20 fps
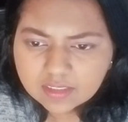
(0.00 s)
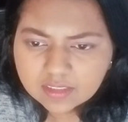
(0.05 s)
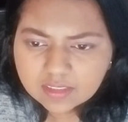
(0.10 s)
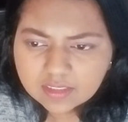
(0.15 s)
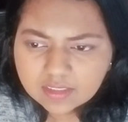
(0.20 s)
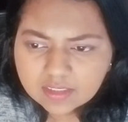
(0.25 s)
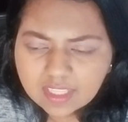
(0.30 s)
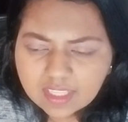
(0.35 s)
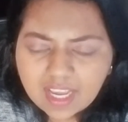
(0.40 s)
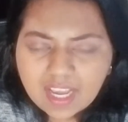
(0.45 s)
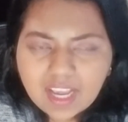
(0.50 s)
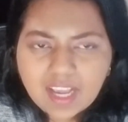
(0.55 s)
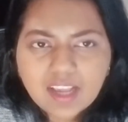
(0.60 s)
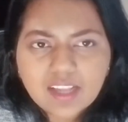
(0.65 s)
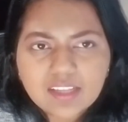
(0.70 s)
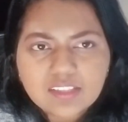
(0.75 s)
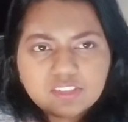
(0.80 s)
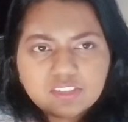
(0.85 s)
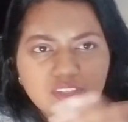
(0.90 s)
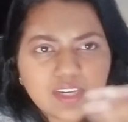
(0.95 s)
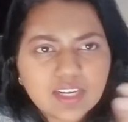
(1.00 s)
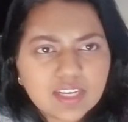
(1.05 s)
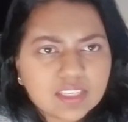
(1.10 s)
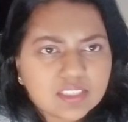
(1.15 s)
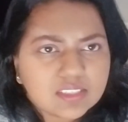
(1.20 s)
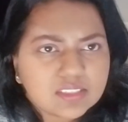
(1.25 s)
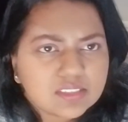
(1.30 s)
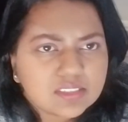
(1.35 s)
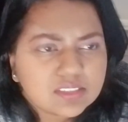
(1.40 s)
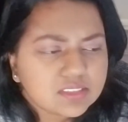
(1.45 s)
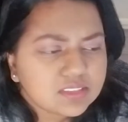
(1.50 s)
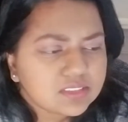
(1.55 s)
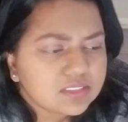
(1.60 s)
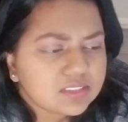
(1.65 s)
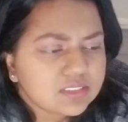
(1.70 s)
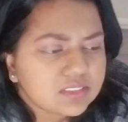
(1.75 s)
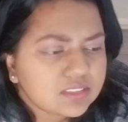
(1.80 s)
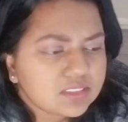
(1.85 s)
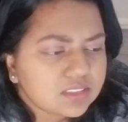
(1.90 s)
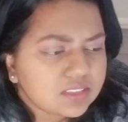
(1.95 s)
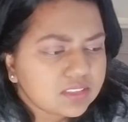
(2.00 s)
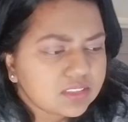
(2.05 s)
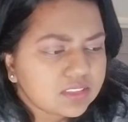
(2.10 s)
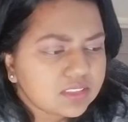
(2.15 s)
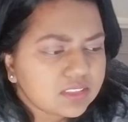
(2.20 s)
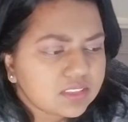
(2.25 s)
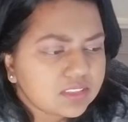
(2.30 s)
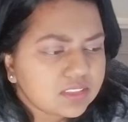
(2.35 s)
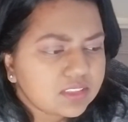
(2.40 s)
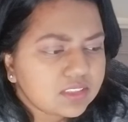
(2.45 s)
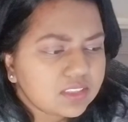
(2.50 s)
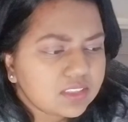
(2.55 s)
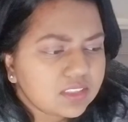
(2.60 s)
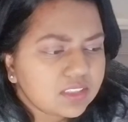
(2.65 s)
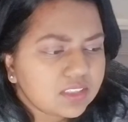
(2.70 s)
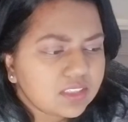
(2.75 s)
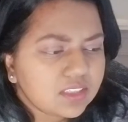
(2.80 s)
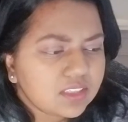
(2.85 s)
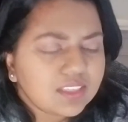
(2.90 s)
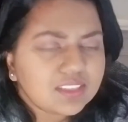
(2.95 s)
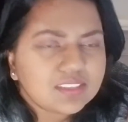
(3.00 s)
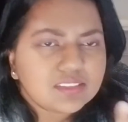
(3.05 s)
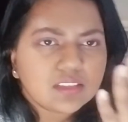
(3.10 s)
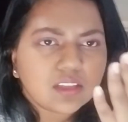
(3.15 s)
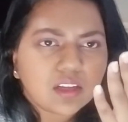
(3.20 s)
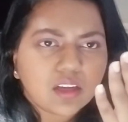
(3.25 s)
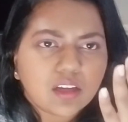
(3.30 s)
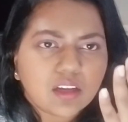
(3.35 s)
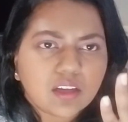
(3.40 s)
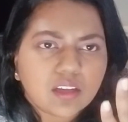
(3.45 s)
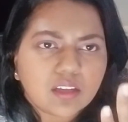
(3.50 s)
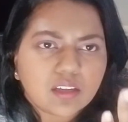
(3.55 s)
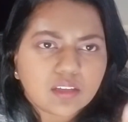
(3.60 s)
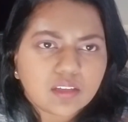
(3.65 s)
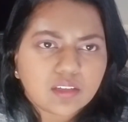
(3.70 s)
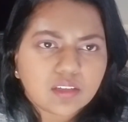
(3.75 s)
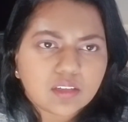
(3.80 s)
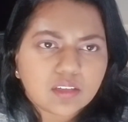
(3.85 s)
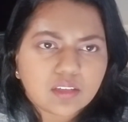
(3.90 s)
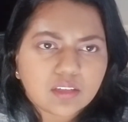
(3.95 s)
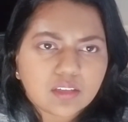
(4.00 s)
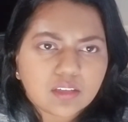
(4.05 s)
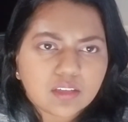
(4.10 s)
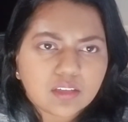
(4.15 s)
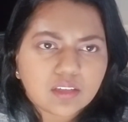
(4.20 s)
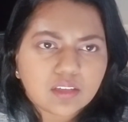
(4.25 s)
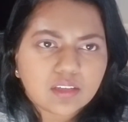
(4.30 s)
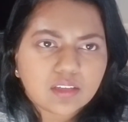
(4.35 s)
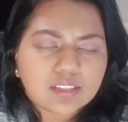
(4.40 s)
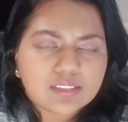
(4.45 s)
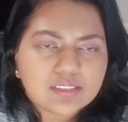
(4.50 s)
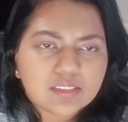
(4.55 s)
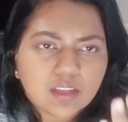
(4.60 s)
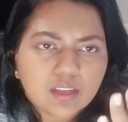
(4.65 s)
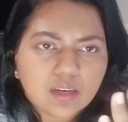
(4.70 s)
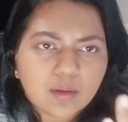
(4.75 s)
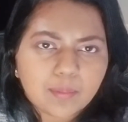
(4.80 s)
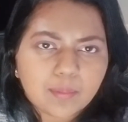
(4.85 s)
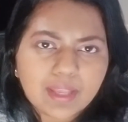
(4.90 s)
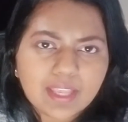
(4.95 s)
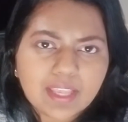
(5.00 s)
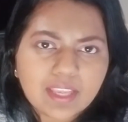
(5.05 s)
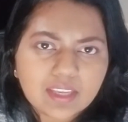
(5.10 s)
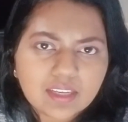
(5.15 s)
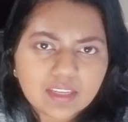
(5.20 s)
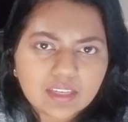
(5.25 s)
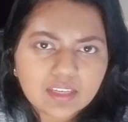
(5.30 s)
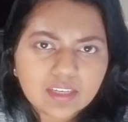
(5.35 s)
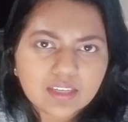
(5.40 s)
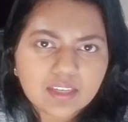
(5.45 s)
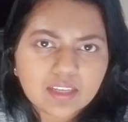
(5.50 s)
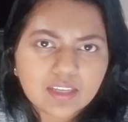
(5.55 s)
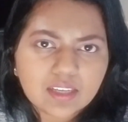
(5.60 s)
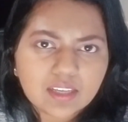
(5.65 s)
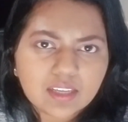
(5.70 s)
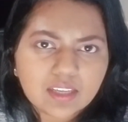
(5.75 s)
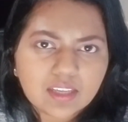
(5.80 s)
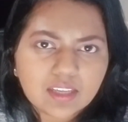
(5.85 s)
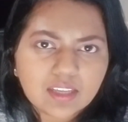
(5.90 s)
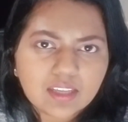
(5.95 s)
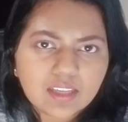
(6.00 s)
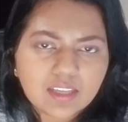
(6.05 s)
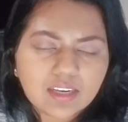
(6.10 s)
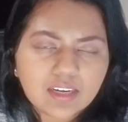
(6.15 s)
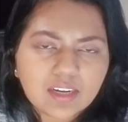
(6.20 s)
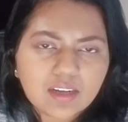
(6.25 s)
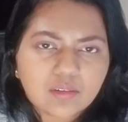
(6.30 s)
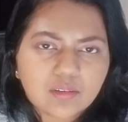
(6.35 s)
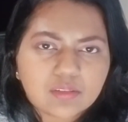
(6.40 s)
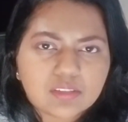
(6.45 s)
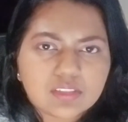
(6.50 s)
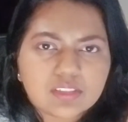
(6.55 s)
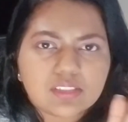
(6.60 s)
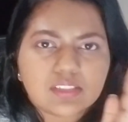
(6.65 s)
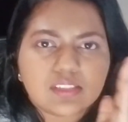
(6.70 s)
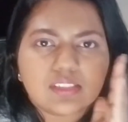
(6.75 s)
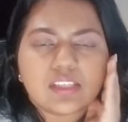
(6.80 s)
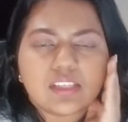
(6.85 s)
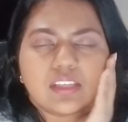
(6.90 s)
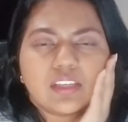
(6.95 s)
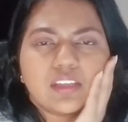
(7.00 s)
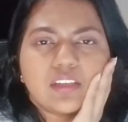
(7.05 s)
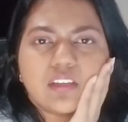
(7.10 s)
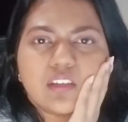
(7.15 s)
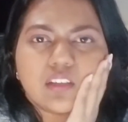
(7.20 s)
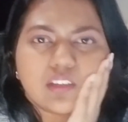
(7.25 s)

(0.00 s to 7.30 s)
the address is not a bank. And I was just like,